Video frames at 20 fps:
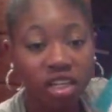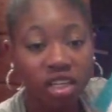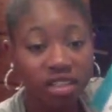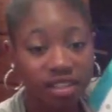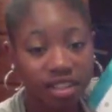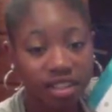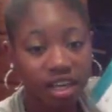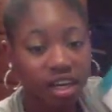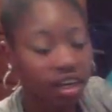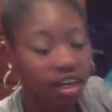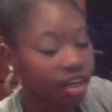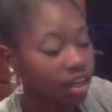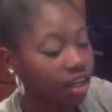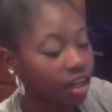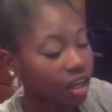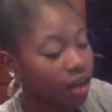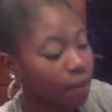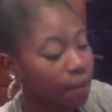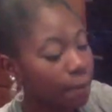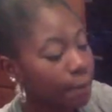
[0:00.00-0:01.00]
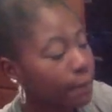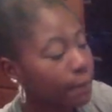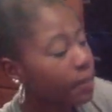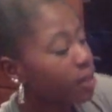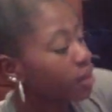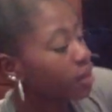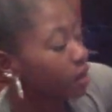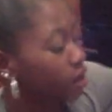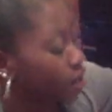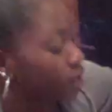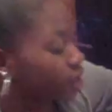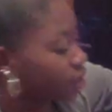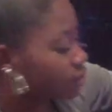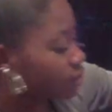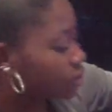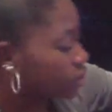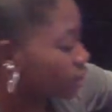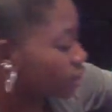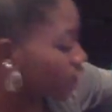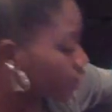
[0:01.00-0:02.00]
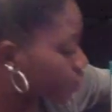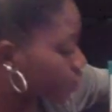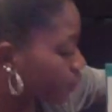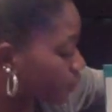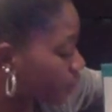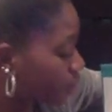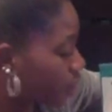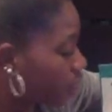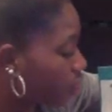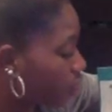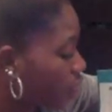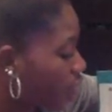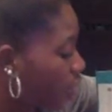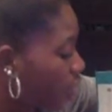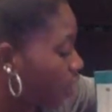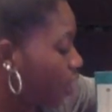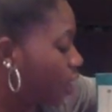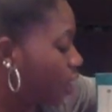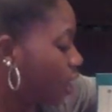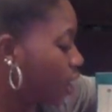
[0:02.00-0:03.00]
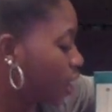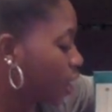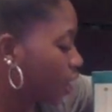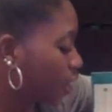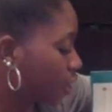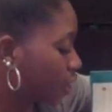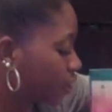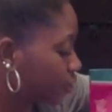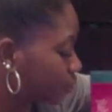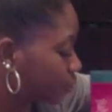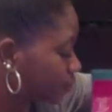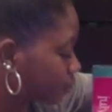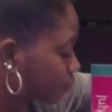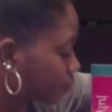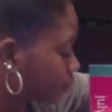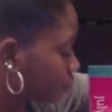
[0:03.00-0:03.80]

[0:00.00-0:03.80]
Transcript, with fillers: saying, and then it gives you like the month, and